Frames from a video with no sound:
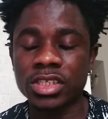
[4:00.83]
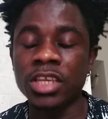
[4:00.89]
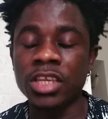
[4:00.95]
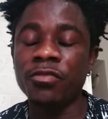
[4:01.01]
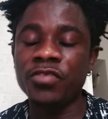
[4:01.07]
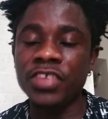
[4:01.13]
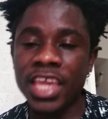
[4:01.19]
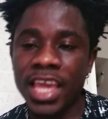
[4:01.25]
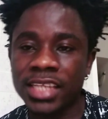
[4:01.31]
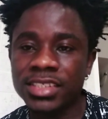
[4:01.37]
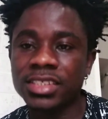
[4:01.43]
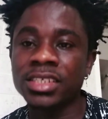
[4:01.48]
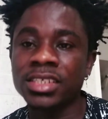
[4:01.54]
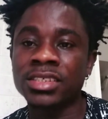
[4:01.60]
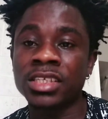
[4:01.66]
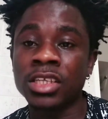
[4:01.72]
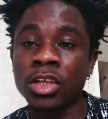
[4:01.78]
If
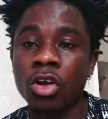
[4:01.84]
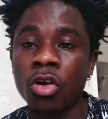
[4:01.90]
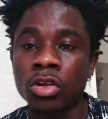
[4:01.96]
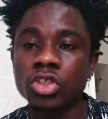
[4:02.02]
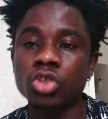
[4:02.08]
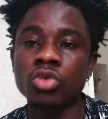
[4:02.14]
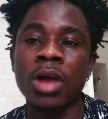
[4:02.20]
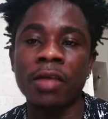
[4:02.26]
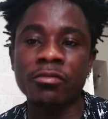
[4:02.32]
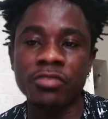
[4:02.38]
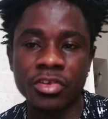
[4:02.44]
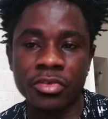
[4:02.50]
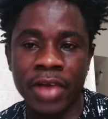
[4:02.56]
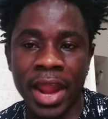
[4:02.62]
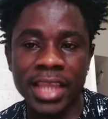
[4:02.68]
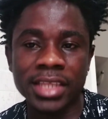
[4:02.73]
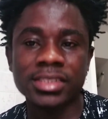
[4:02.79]
yes, it's in court, you have the
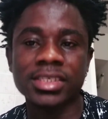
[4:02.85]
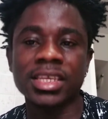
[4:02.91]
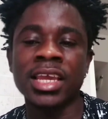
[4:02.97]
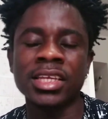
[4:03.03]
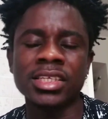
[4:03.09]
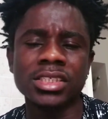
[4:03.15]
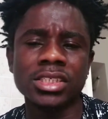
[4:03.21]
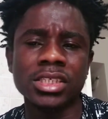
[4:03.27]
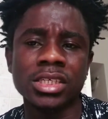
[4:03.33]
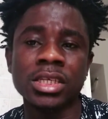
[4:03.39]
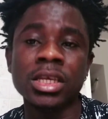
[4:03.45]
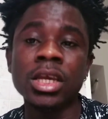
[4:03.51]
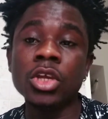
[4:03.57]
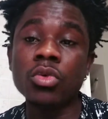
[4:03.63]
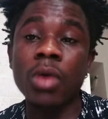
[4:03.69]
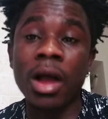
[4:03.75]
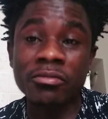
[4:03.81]
right and
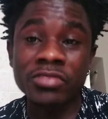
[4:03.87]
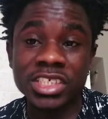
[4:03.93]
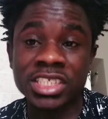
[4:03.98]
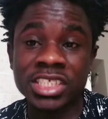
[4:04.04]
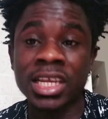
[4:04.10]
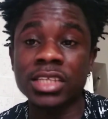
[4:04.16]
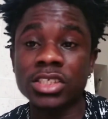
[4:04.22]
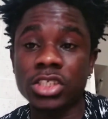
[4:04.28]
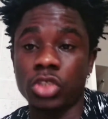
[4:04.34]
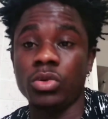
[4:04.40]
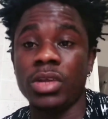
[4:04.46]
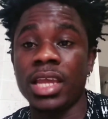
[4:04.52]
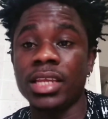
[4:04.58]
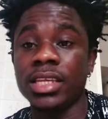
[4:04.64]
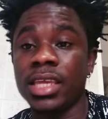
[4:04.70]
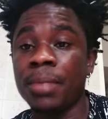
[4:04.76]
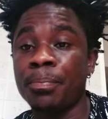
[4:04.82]
you have the chance to
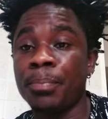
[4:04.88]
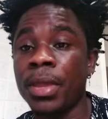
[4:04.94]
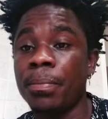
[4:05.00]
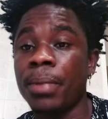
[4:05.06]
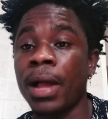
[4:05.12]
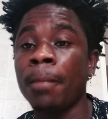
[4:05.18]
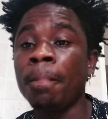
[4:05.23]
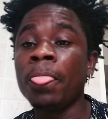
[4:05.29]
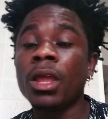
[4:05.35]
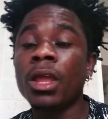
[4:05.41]
get the paper.